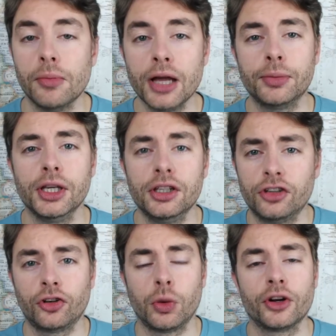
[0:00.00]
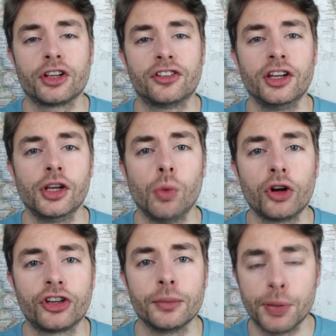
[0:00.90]
maybe you just want to continue
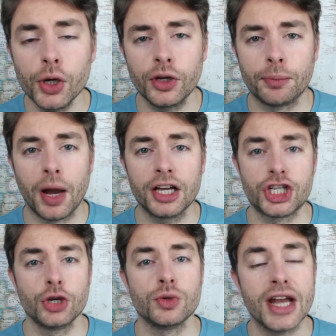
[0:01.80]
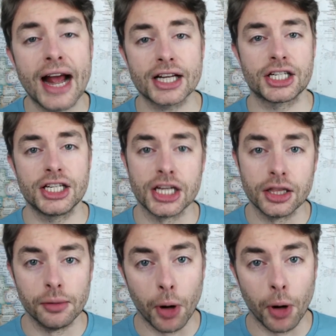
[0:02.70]
watching PewDiePie shoot Nazis in the